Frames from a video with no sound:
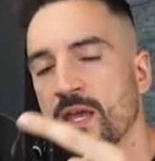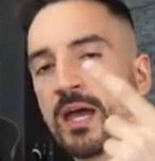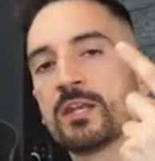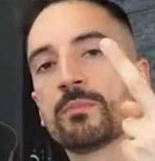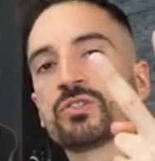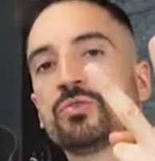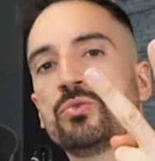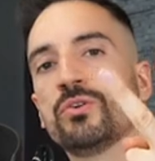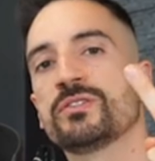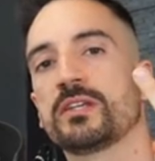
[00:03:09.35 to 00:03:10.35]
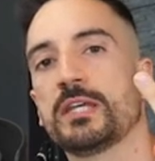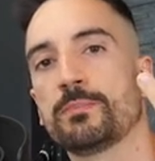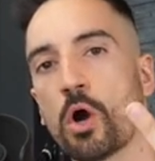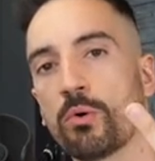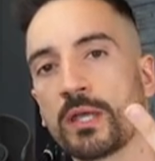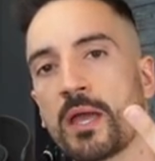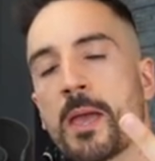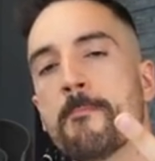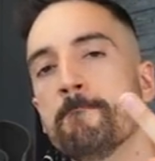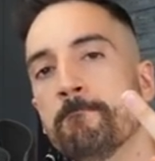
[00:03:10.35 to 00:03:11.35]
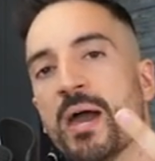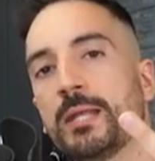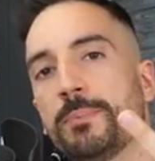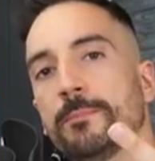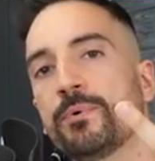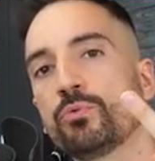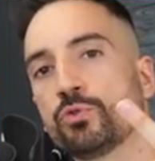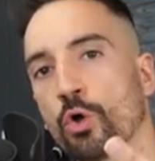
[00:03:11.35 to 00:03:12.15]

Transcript: And number two is to keep going. Many people